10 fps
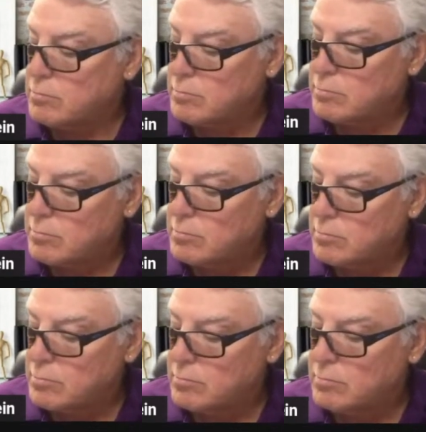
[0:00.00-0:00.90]

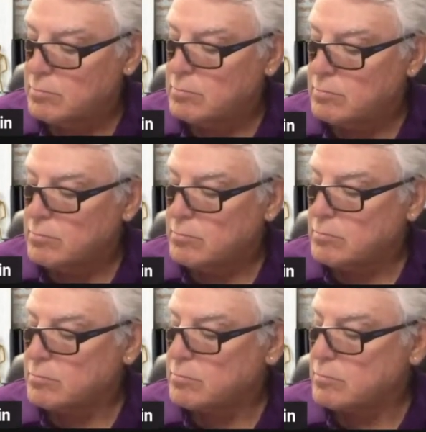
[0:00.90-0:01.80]

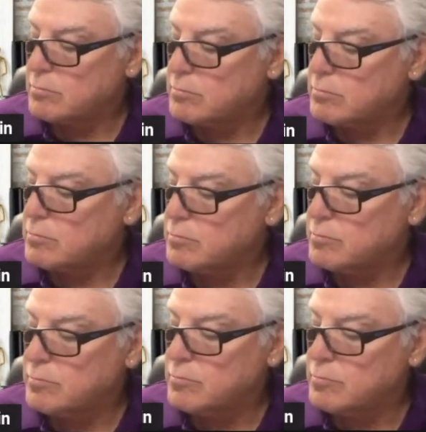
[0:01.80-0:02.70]

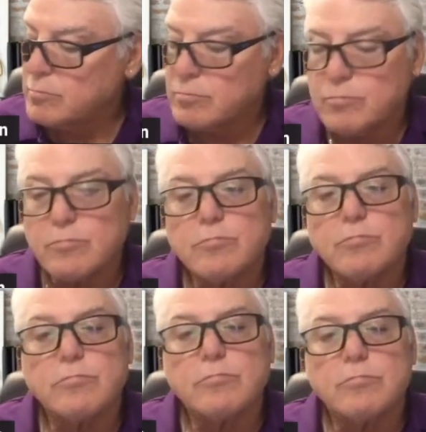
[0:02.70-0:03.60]

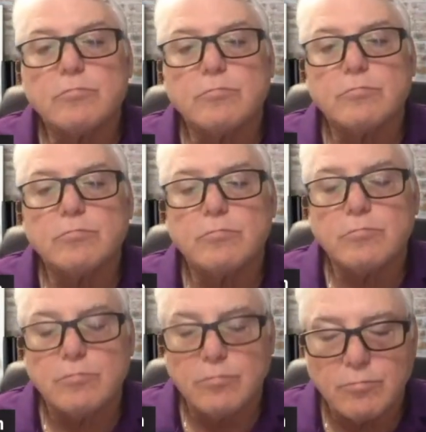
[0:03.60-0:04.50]

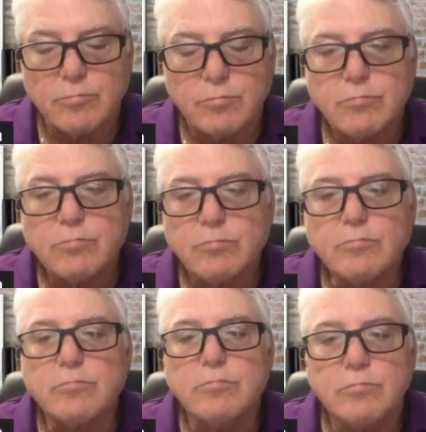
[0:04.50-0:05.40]

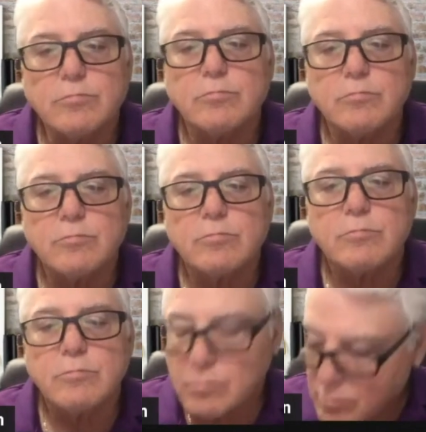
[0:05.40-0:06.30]

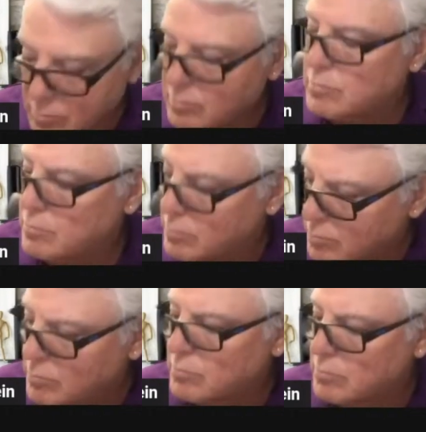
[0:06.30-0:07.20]

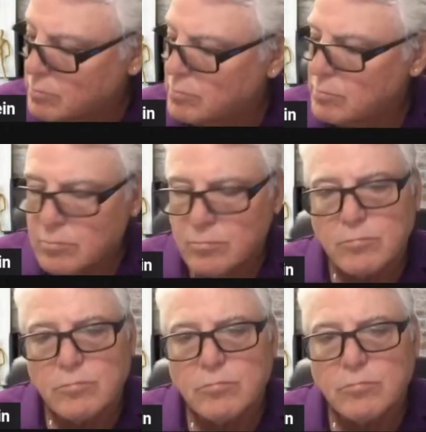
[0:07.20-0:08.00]
[no speech]